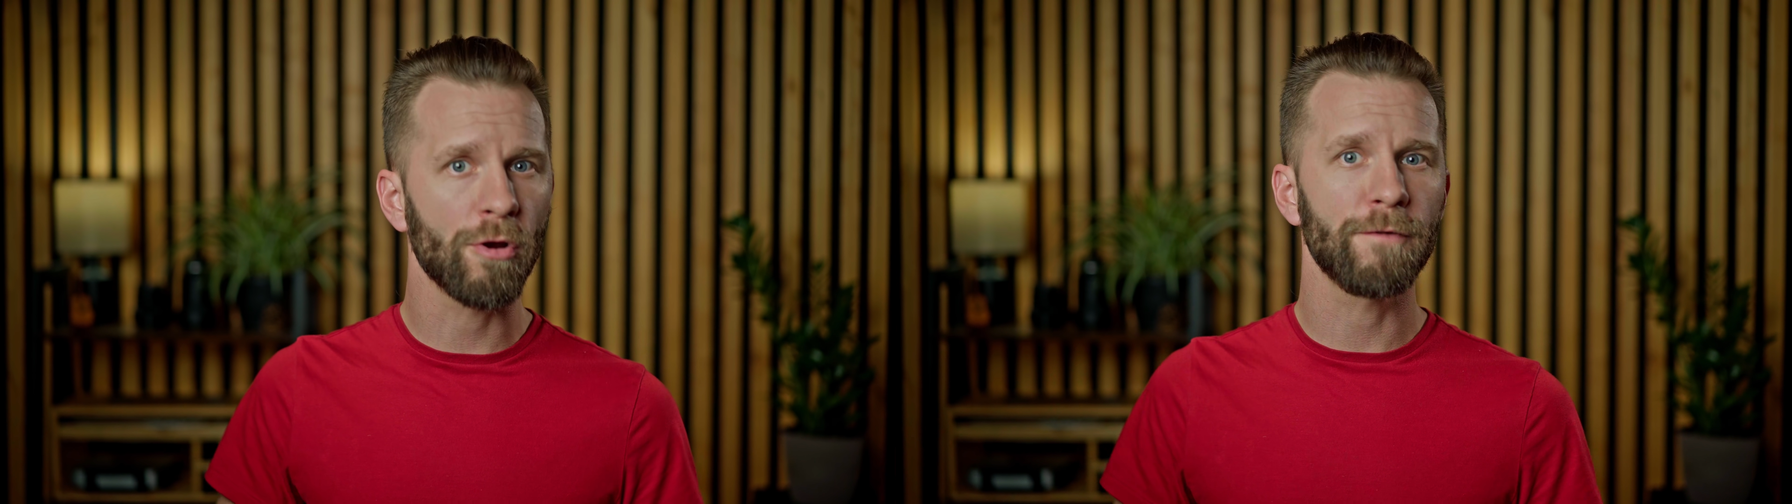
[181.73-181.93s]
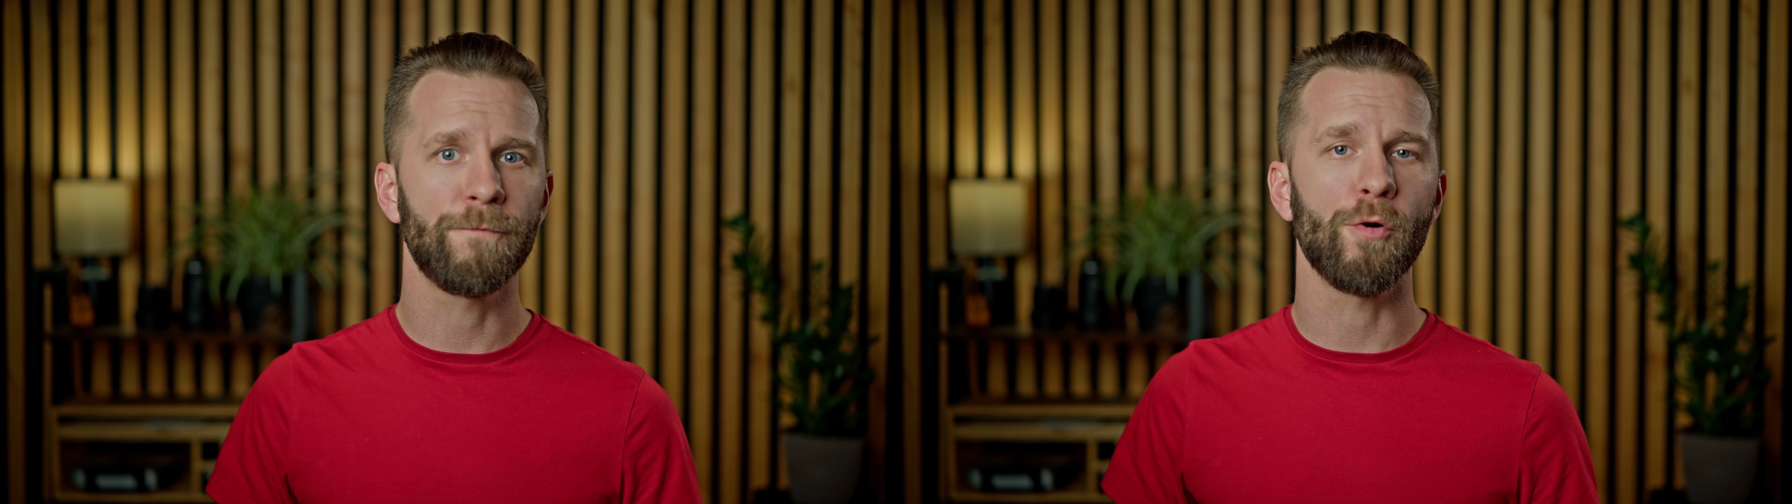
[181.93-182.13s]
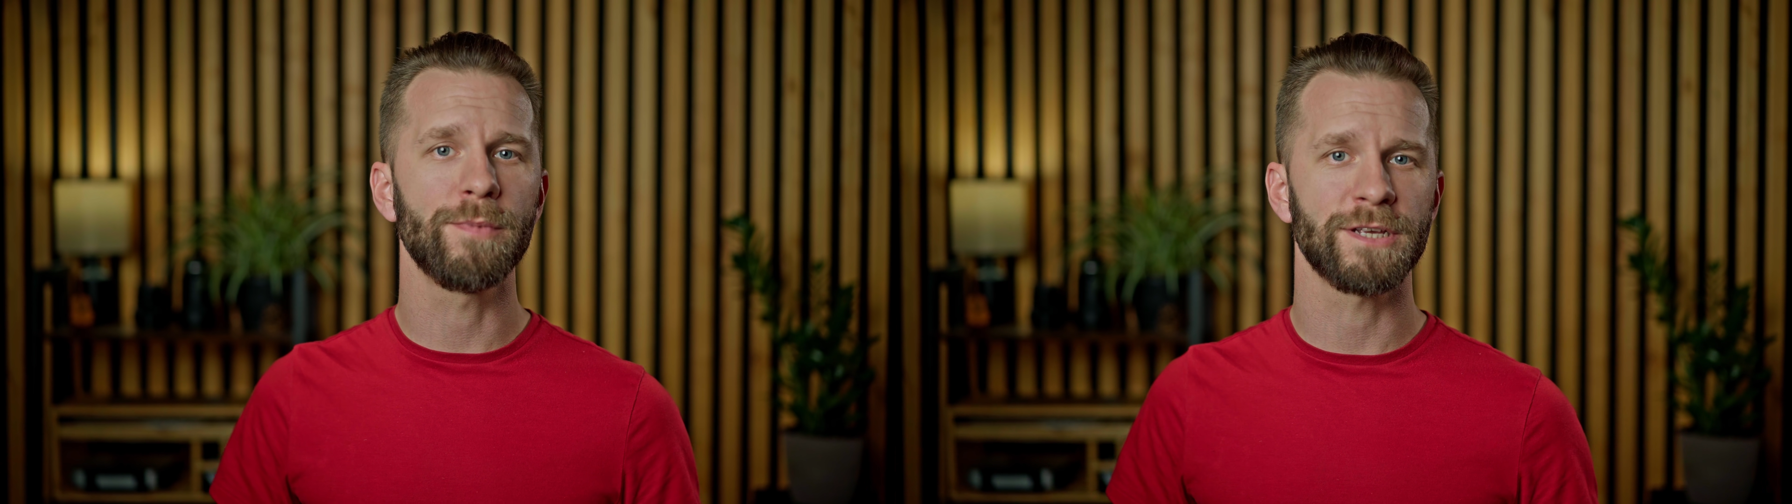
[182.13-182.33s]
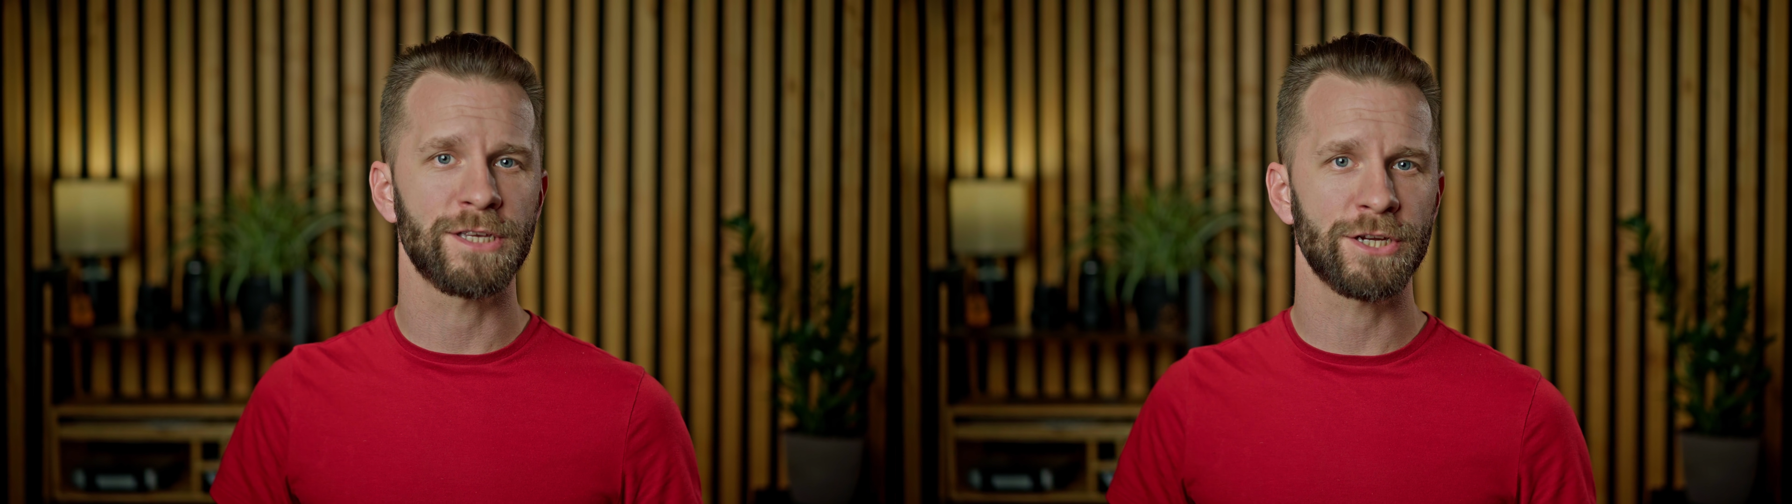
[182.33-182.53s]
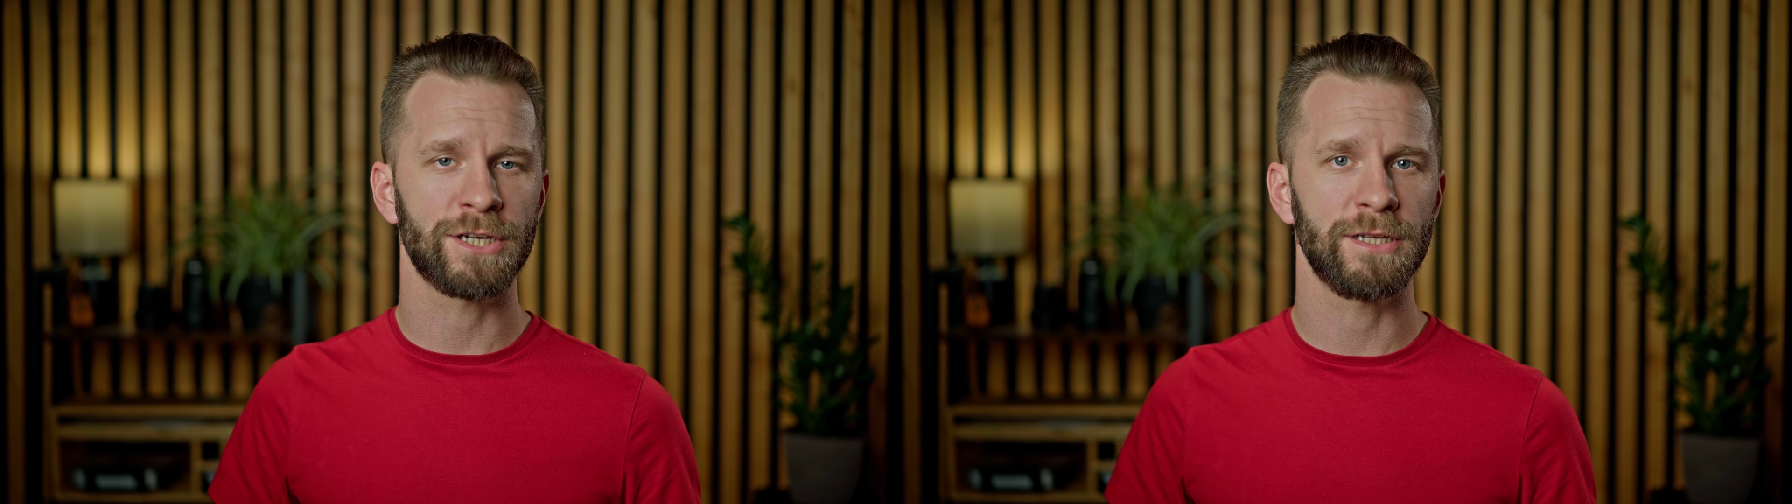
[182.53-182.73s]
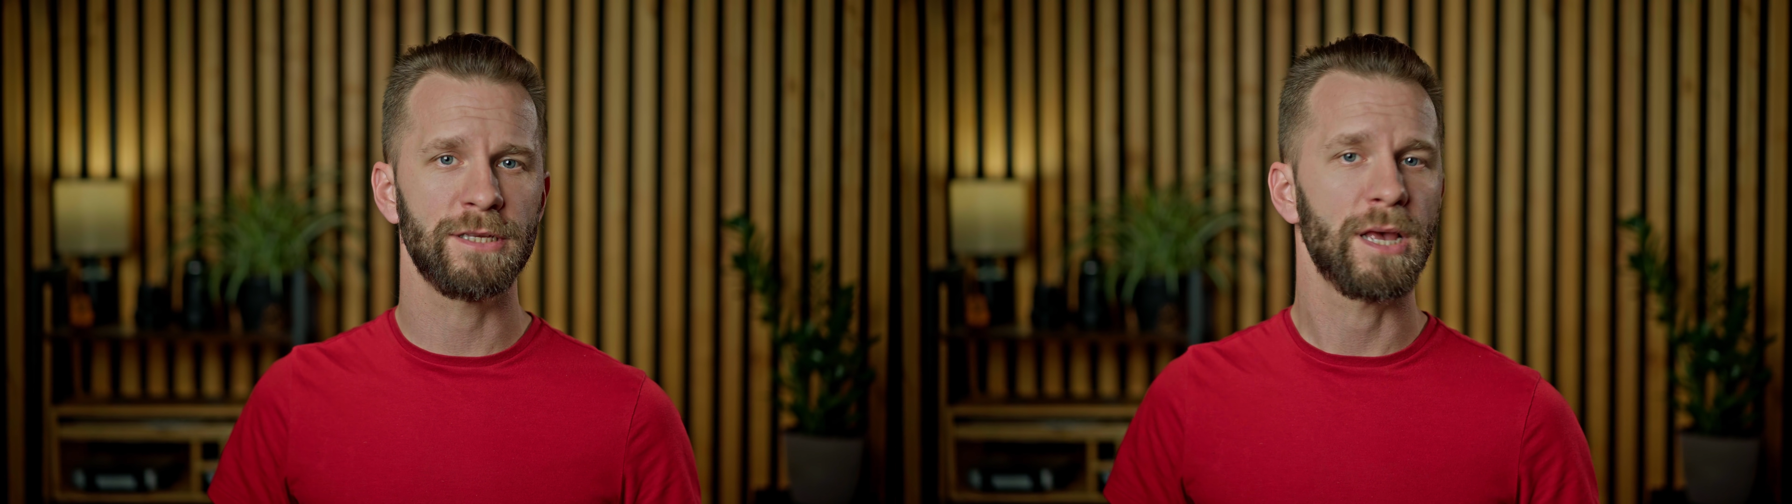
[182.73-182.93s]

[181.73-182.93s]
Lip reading: informed decisions